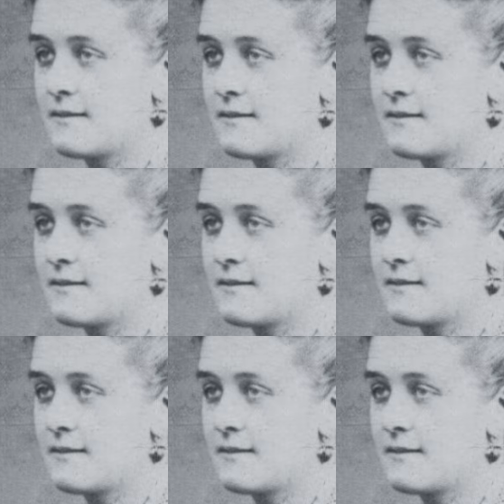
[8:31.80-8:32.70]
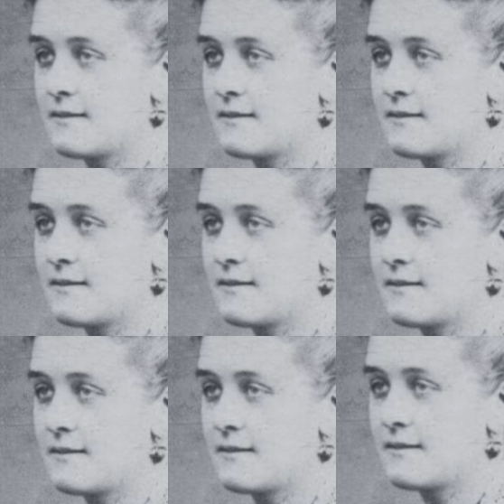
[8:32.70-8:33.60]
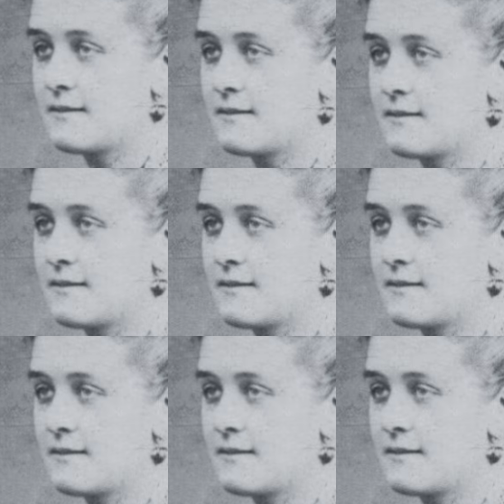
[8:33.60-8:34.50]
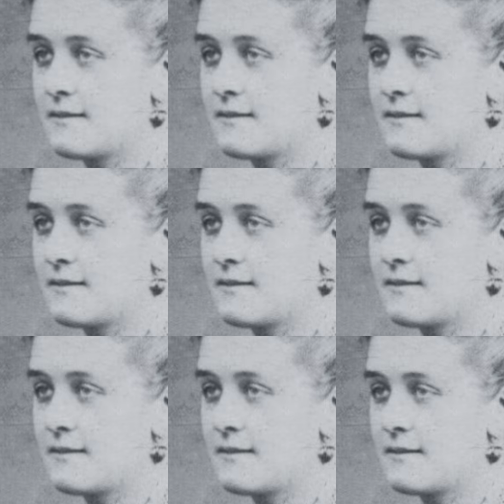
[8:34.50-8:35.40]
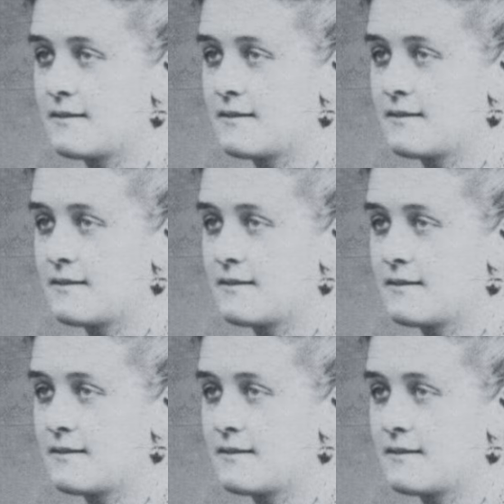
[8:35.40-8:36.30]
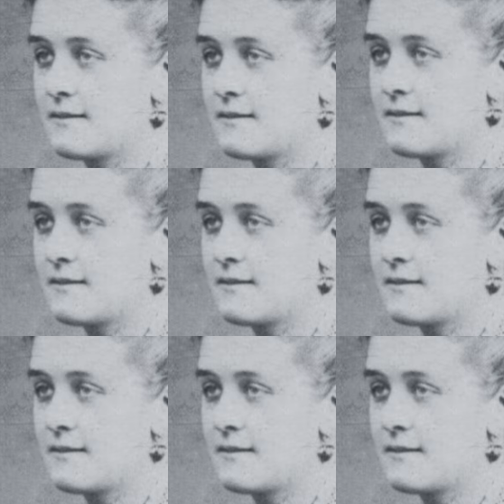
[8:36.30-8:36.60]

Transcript: Nobody speaks.